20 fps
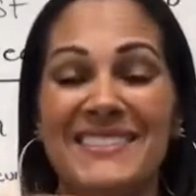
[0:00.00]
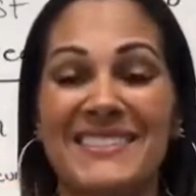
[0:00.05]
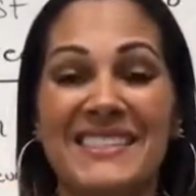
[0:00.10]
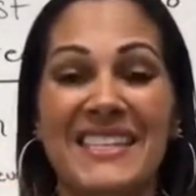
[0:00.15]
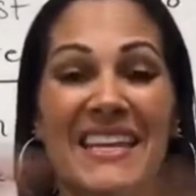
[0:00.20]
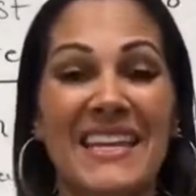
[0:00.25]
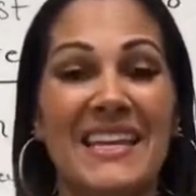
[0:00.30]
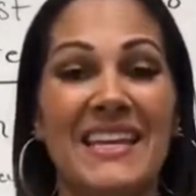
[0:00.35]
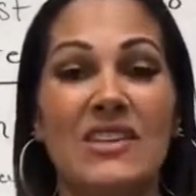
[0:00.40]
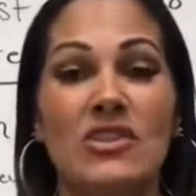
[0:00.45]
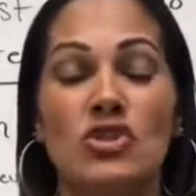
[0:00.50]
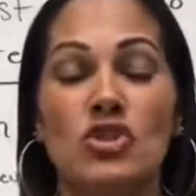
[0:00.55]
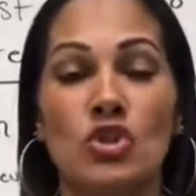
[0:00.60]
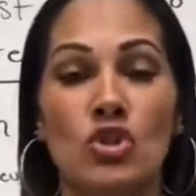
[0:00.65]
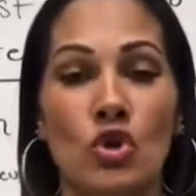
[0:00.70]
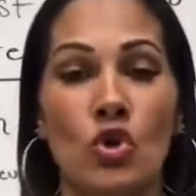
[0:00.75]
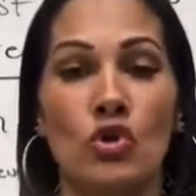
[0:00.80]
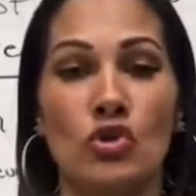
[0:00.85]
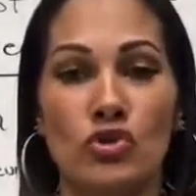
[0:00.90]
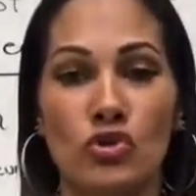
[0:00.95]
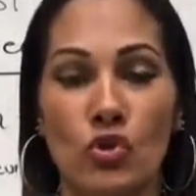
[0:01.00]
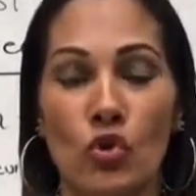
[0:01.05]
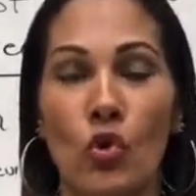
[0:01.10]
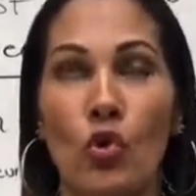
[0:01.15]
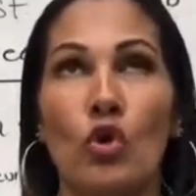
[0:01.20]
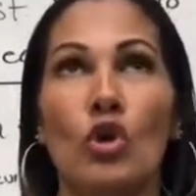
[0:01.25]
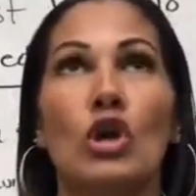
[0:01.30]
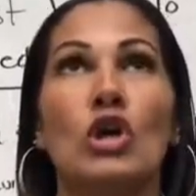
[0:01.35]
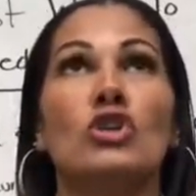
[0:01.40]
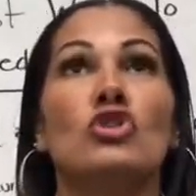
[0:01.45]
dings your
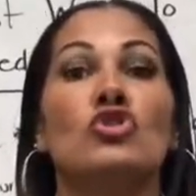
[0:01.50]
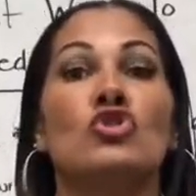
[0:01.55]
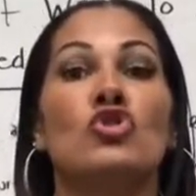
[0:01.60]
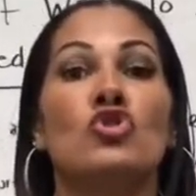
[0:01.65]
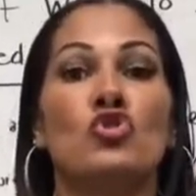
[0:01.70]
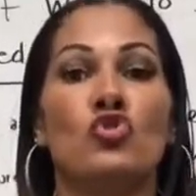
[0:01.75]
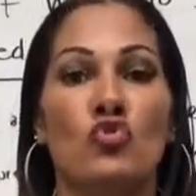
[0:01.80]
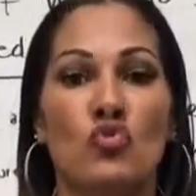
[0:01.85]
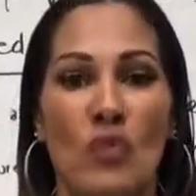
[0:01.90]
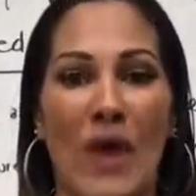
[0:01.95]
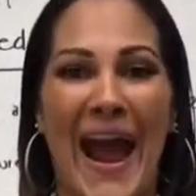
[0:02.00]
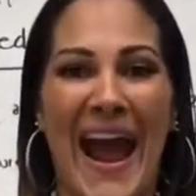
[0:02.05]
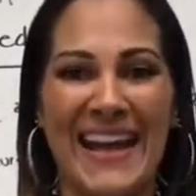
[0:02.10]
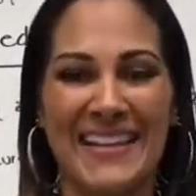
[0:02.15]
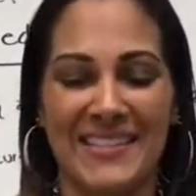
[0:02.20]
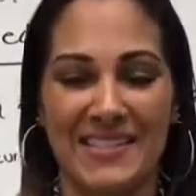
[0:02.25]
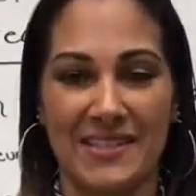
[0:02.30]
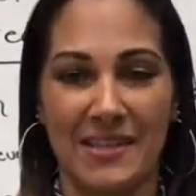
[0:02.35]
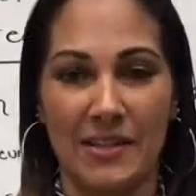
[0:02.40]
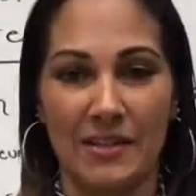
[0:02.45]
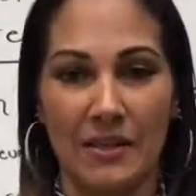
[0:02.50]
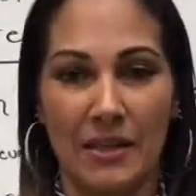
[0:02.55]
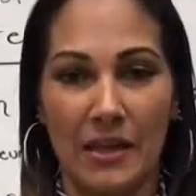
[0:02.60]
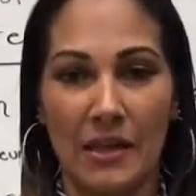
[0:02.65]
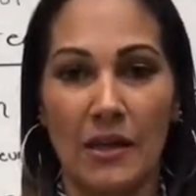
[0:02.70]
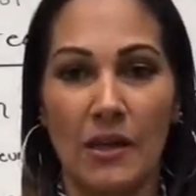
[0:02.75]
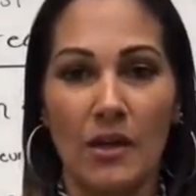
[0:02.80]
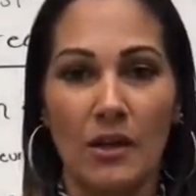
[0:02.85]
score drastically.